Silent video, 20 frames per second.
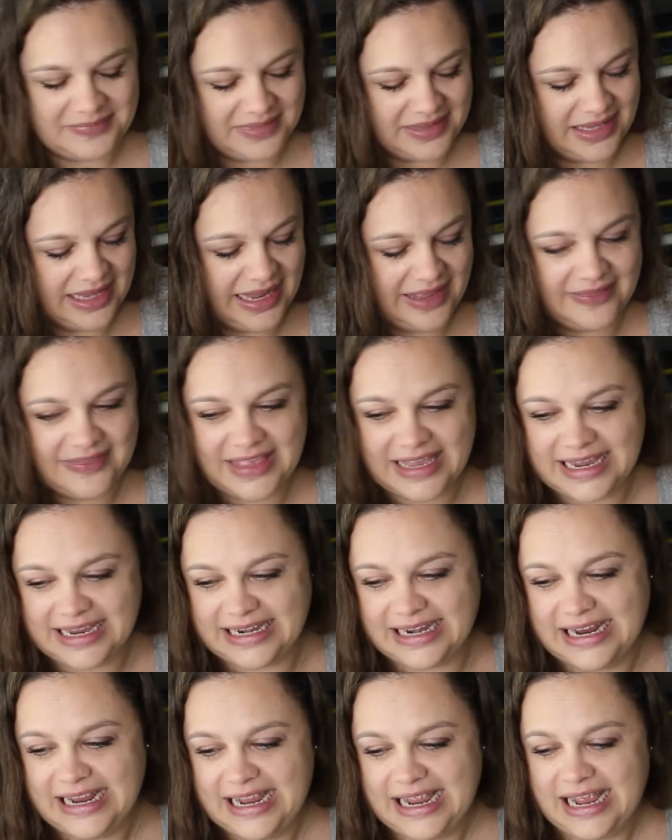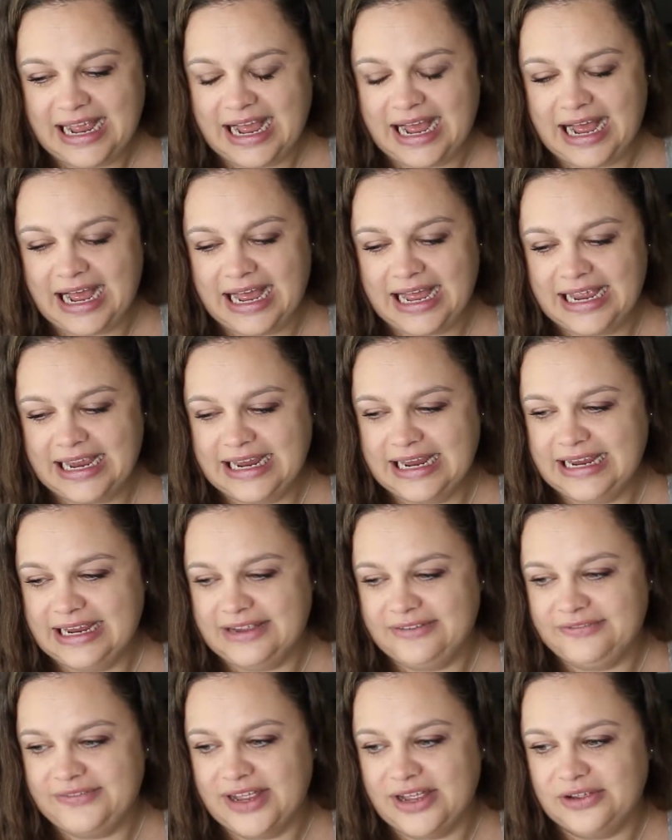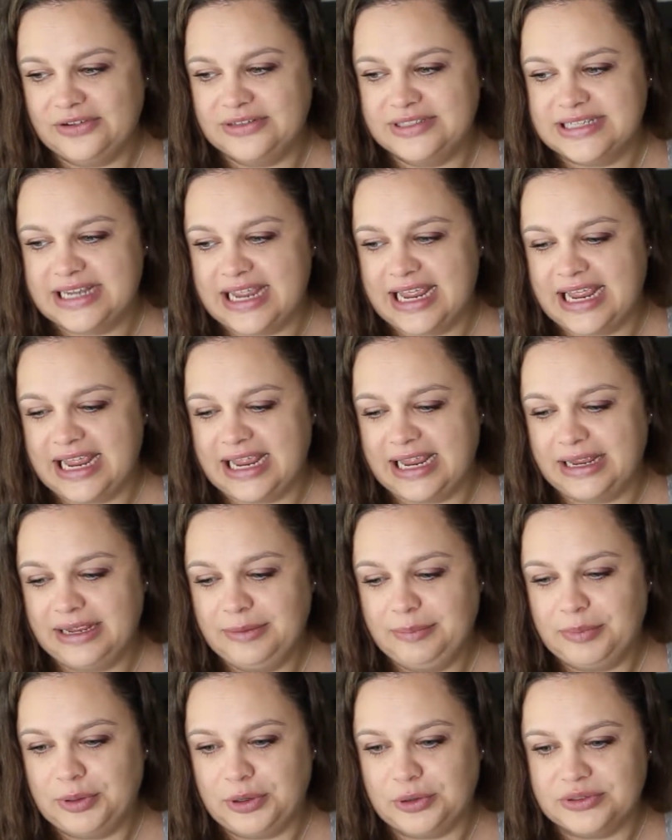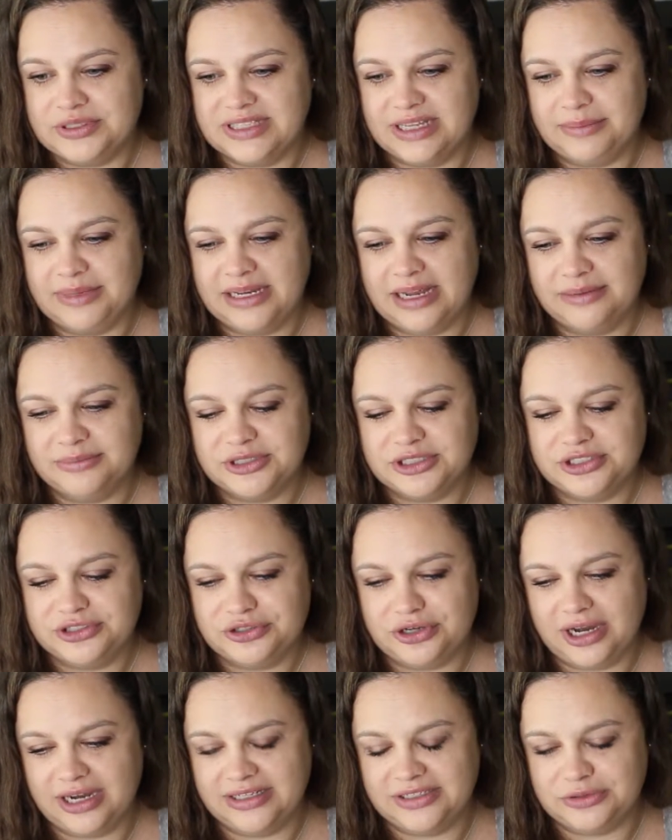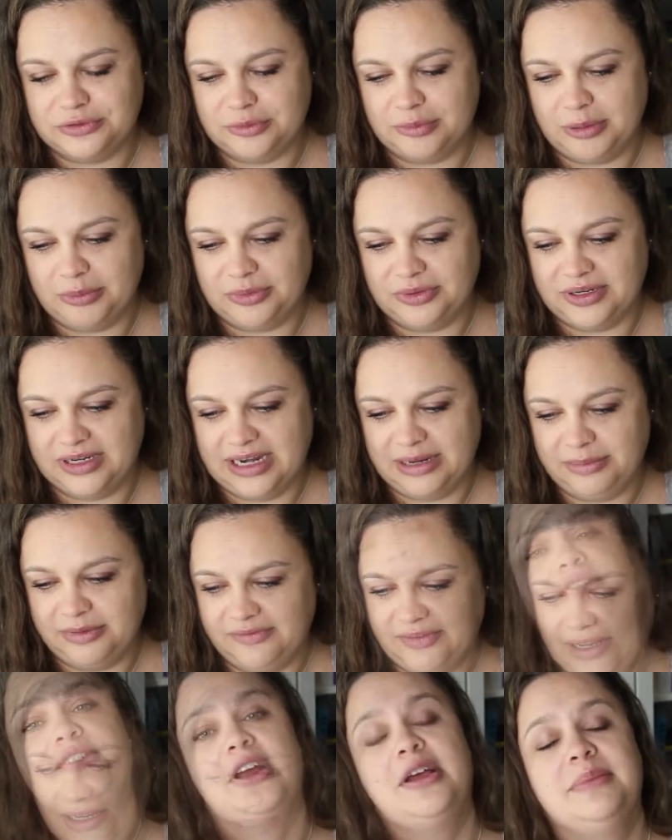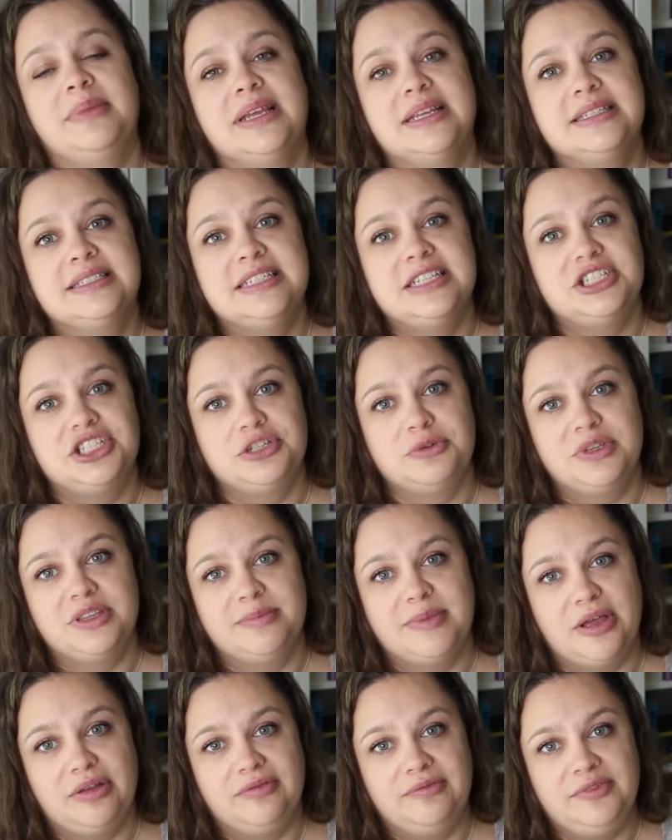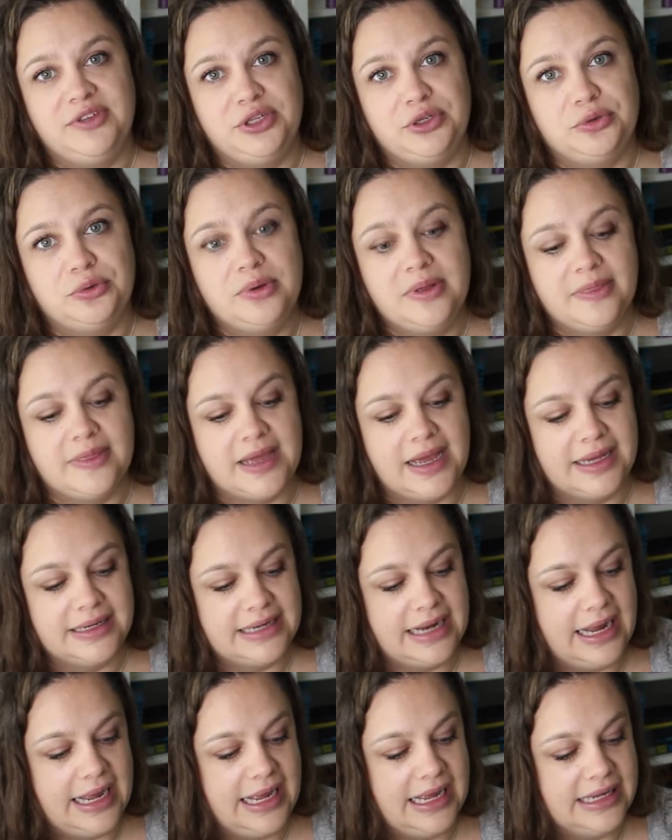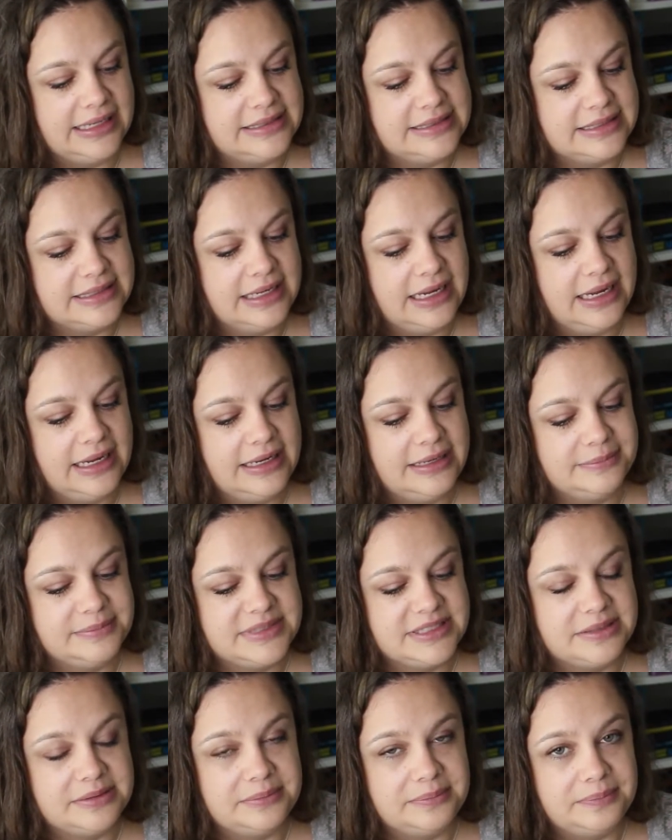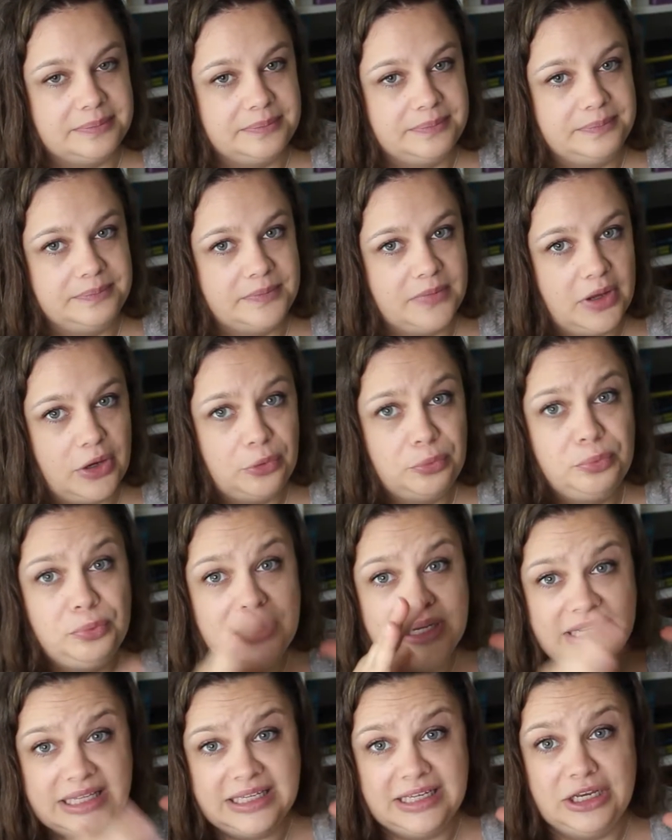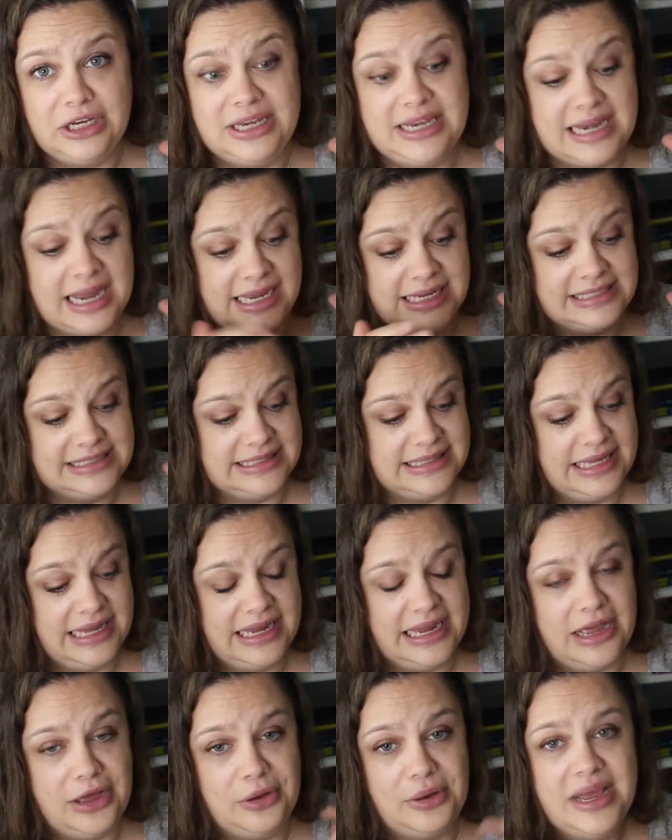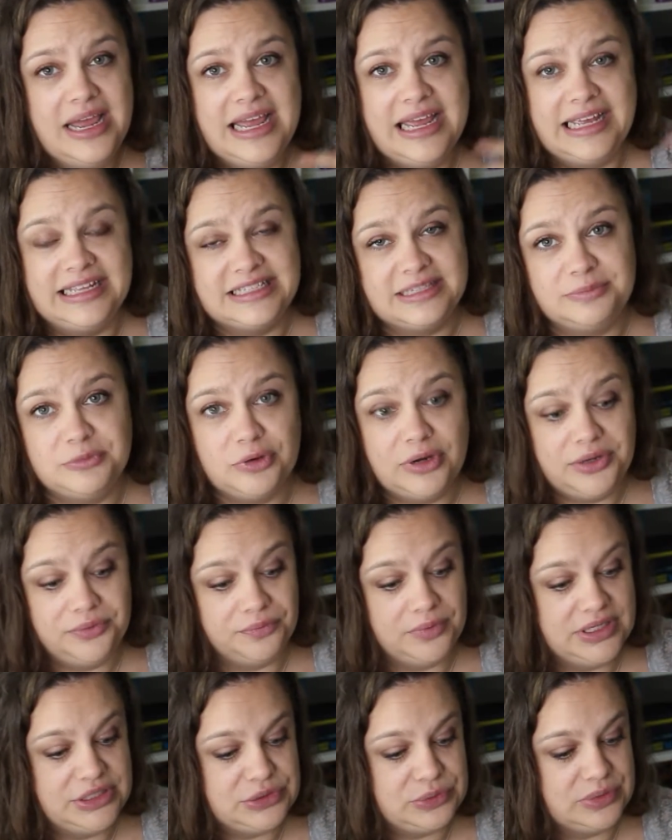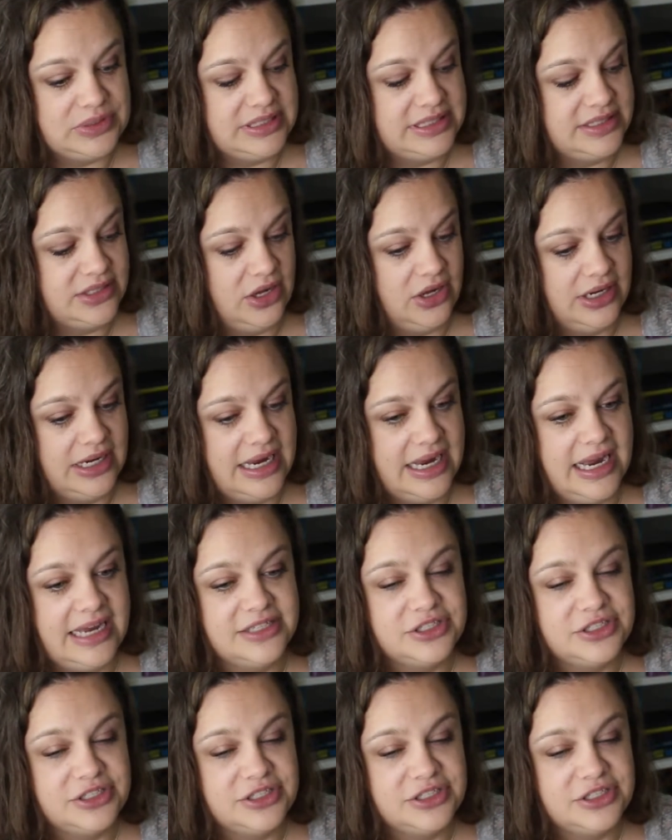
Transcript: And then I found a post, I'm just trying to remember the name of it, Teaching with a Mountain View, that had a really nice layout and some great resources on it.